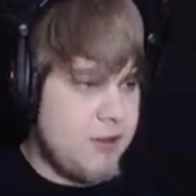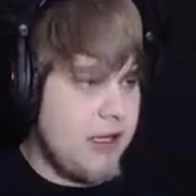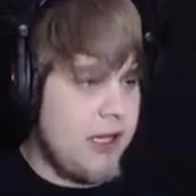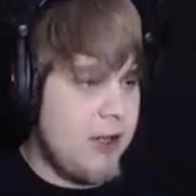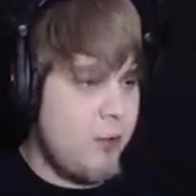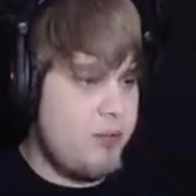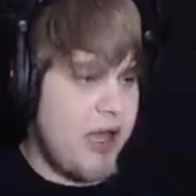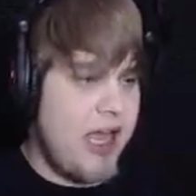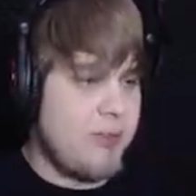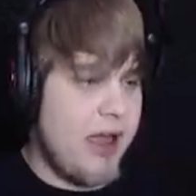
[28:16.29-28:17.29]
Well, he would
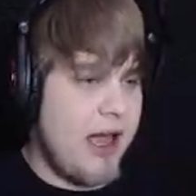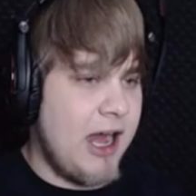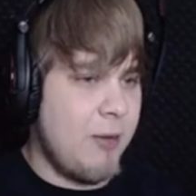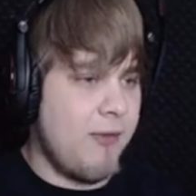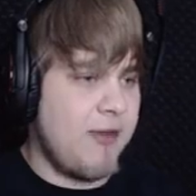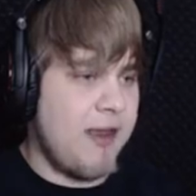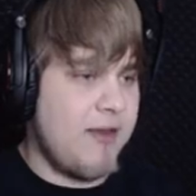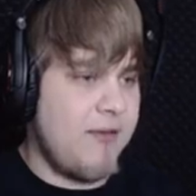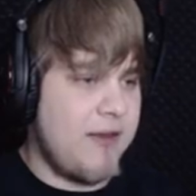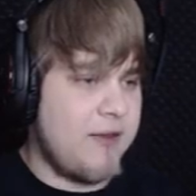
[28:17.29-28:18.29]
bite my arm off.
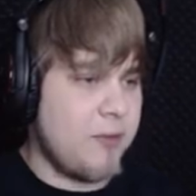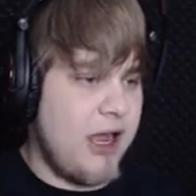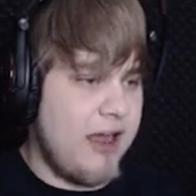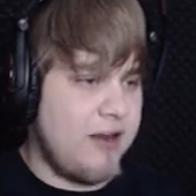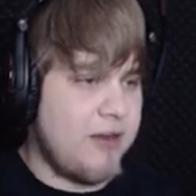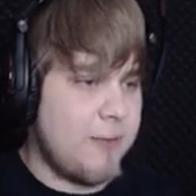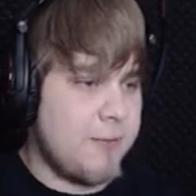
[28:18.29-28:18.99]
Yeah, that's right.